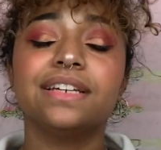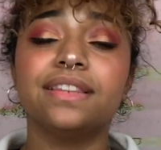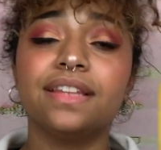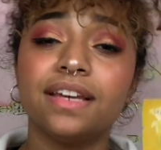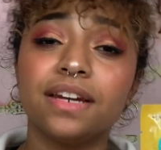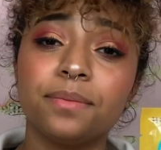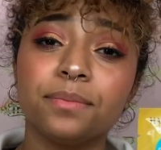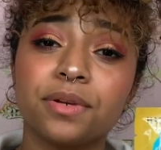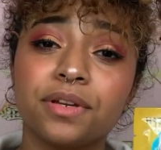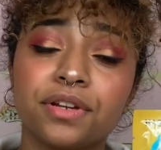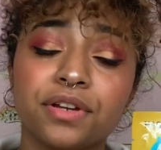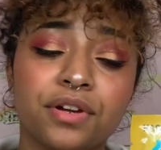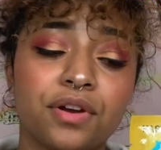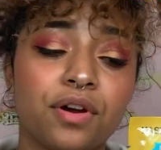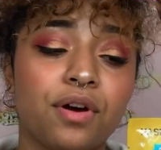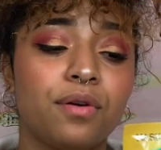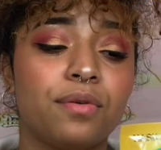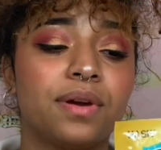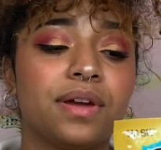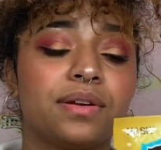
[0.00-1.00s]
And then I'm gonna
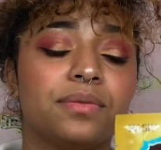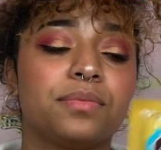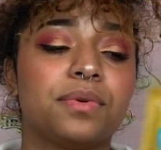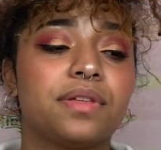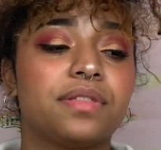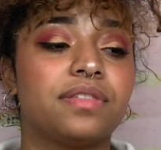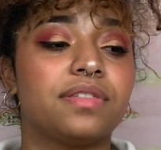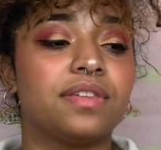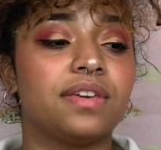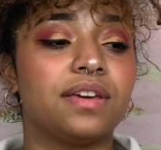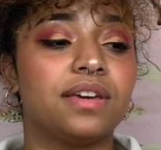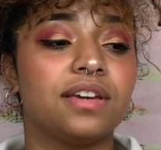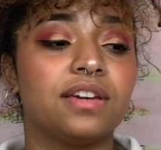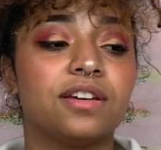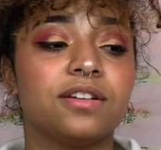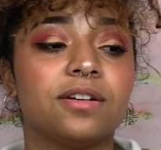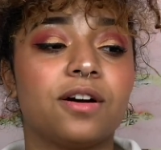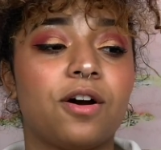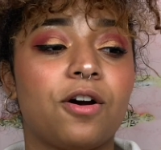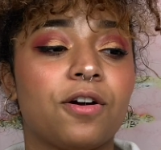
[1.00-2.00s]
go in with
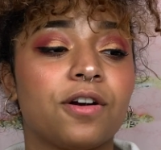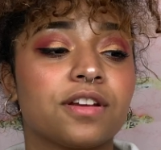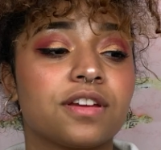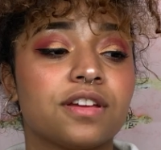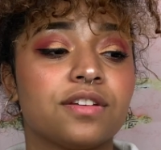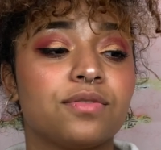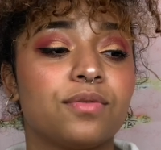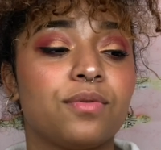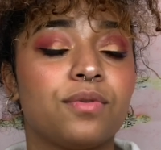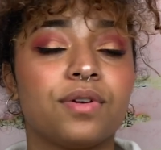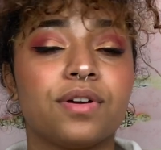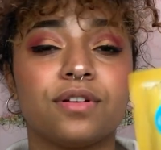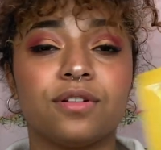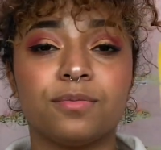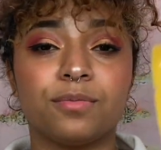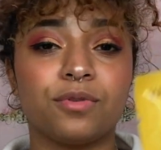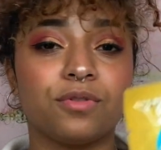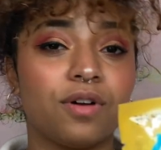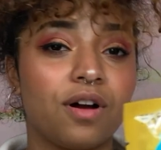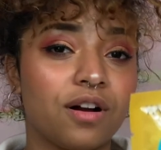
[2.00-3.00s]
the Argan Oil
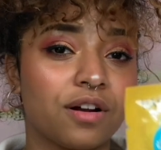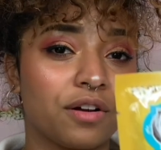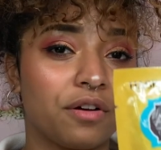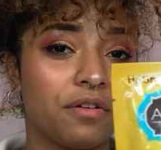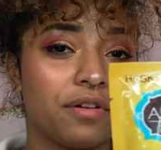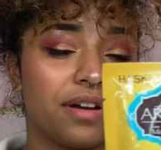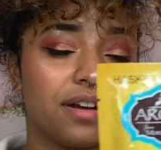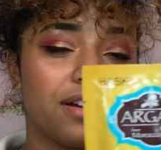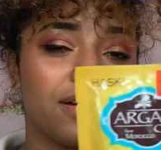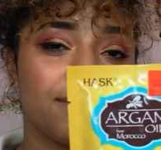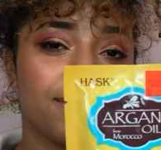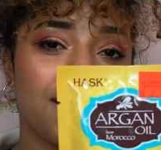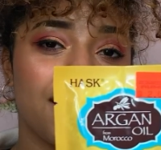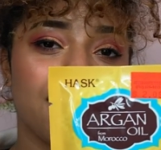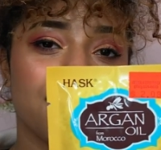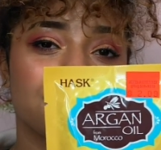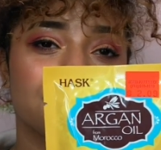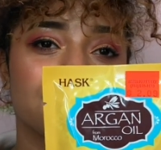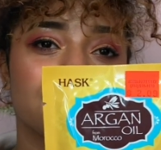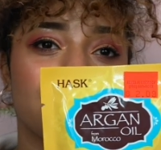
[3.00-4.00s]
Morocco hair
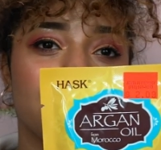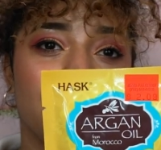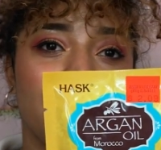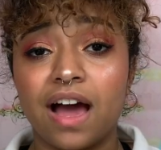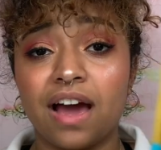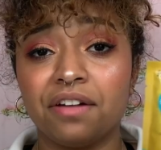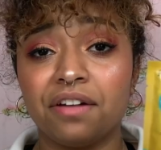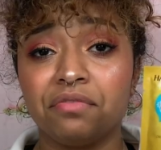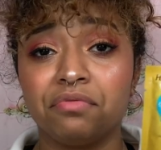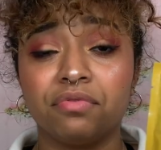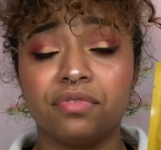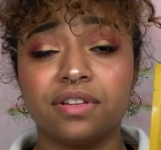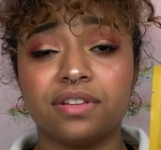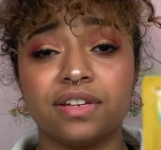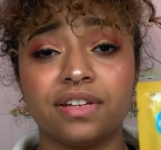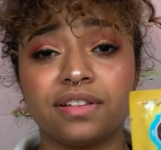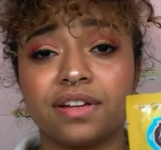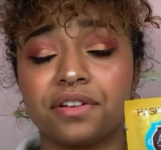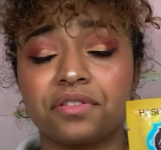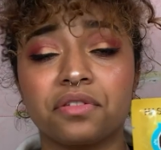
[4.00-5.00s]
mask. I
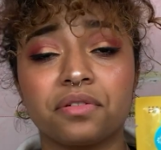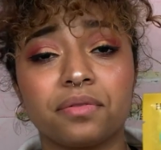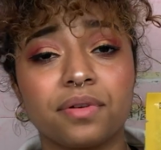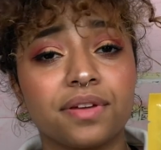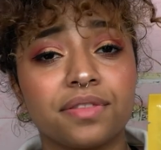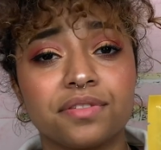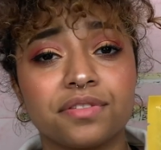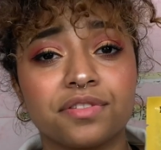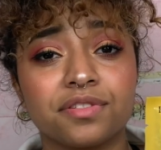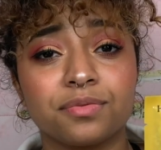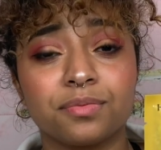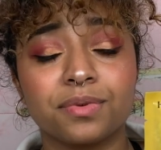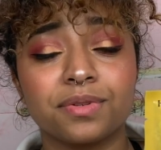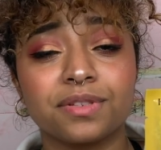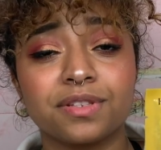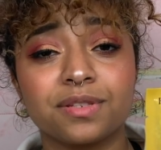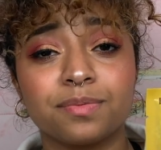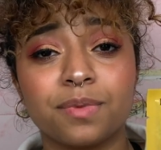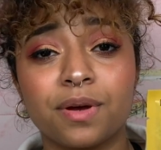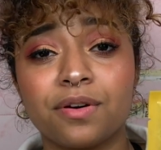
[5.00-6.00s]
really like the way this one
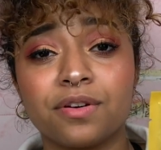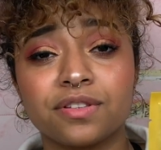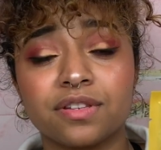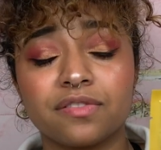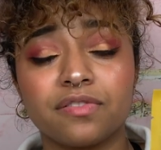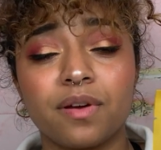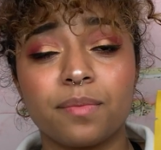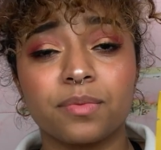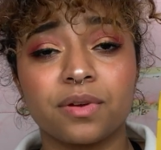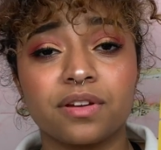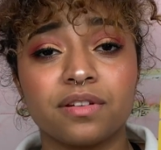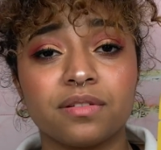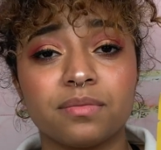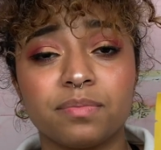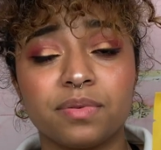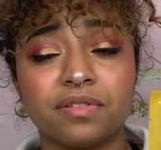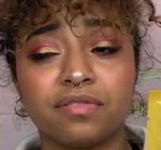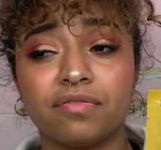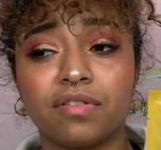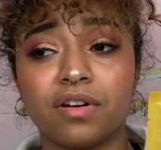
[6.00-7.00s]
smells, if I'm gonna
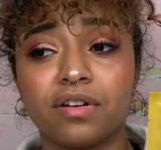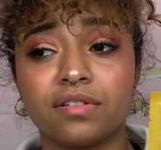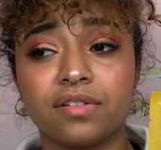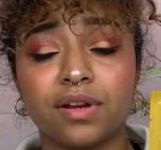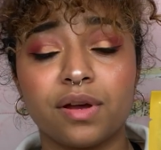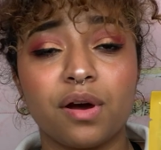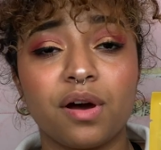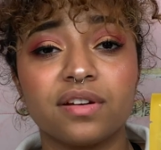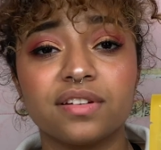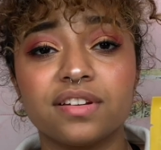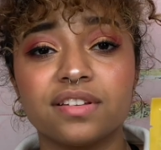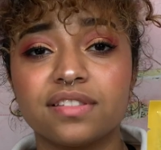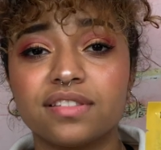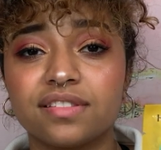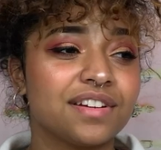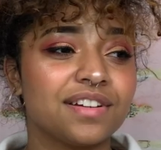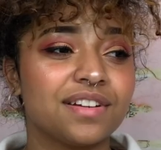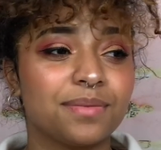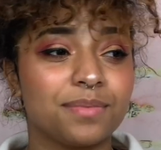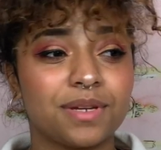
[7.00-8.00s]
be fairly
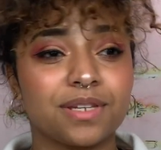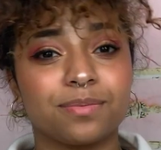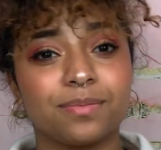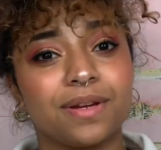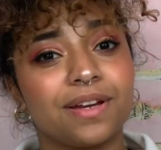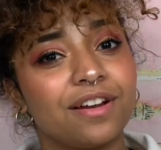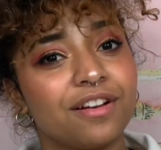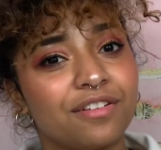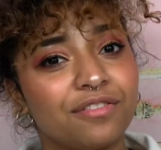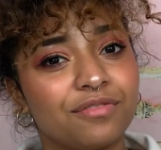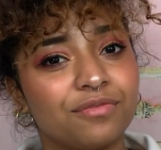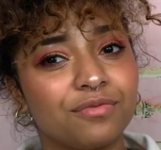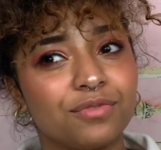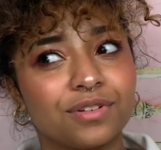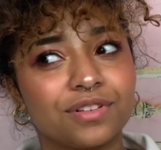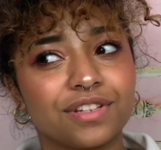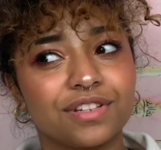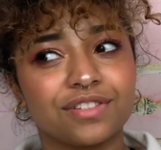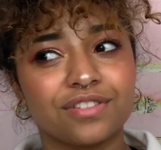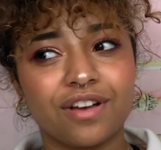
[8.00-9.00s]
honest. It makes my hair
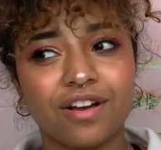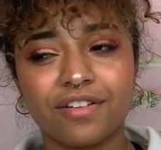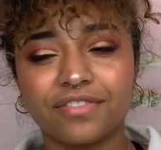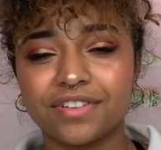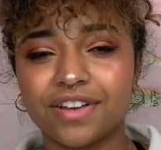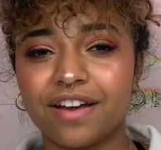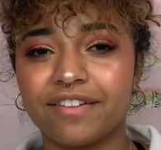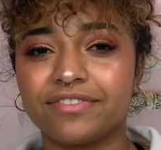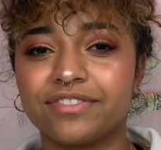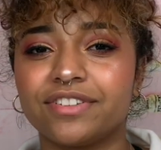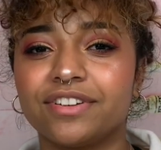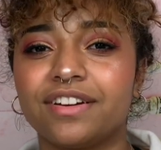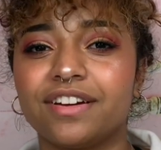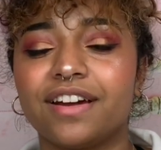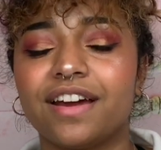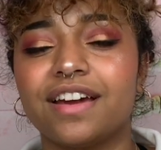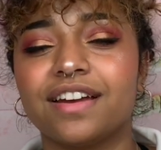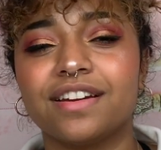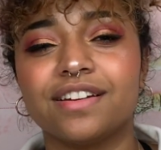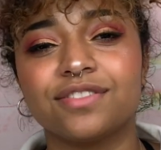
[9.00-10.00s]
really soft after,
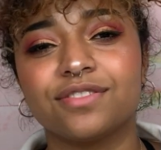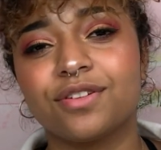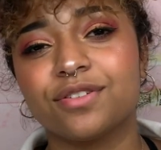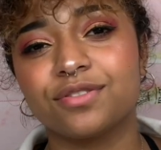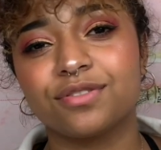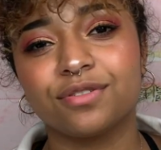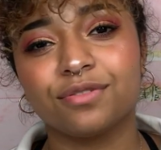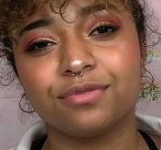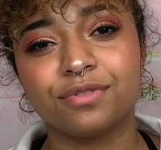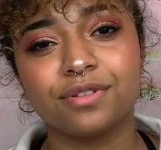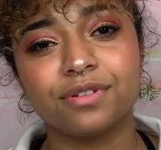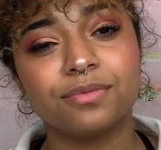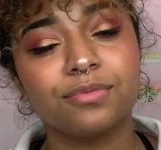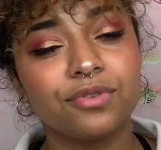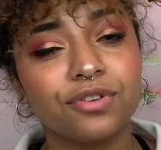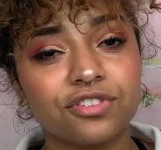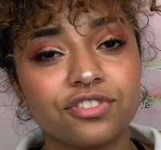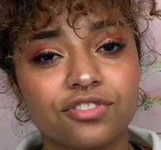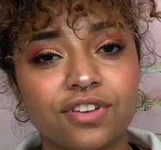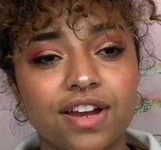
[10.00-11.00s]
and it's also really
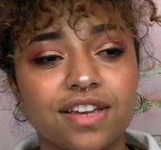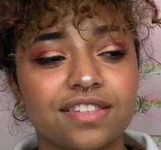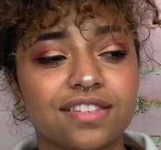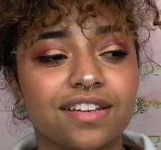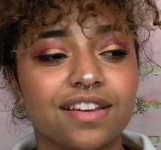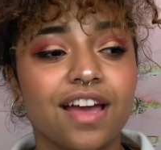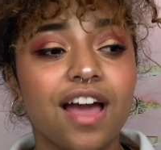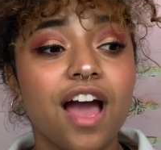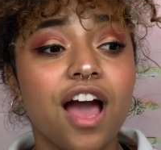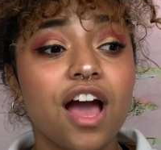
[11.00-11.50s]
moisturizing.